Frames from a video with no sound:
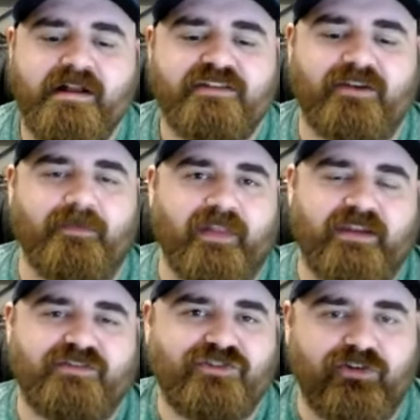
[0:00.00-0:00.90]
something that
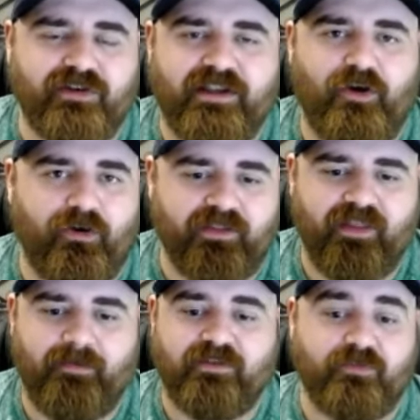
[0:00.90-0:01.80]
is certainly hurting
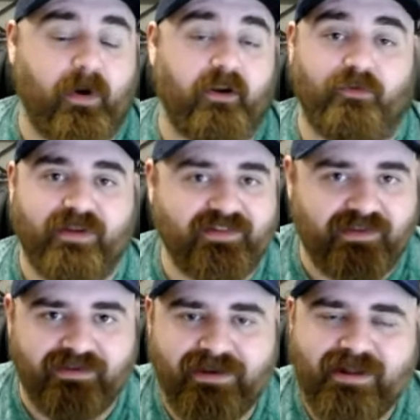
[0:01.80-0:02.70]
them is part of the
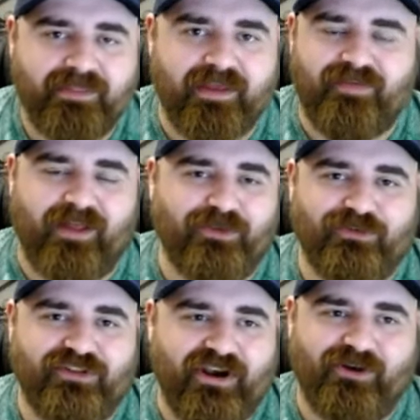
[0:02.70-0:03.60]
reason they've had those
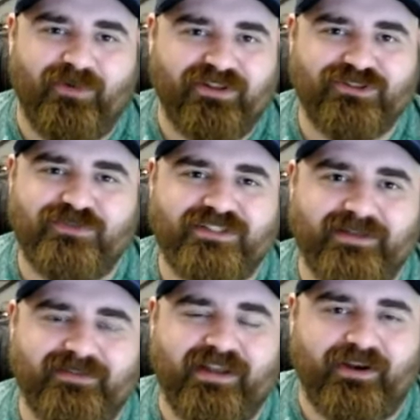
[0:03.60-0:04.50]
narrow wins over
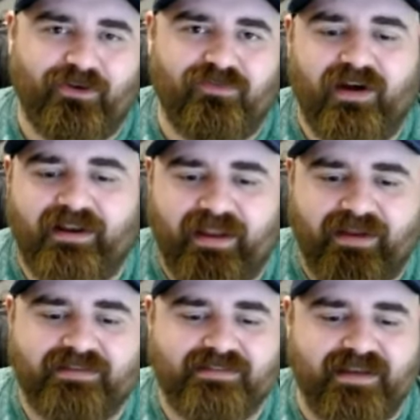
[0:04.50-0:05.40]
teams like Irvine
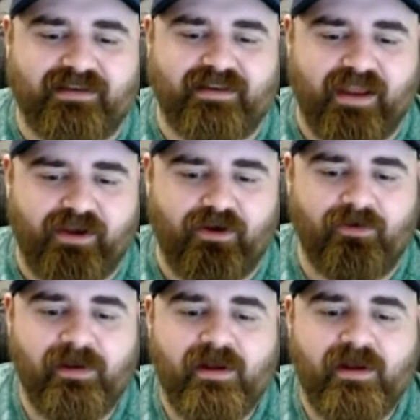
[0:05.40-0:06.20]
and San Diego.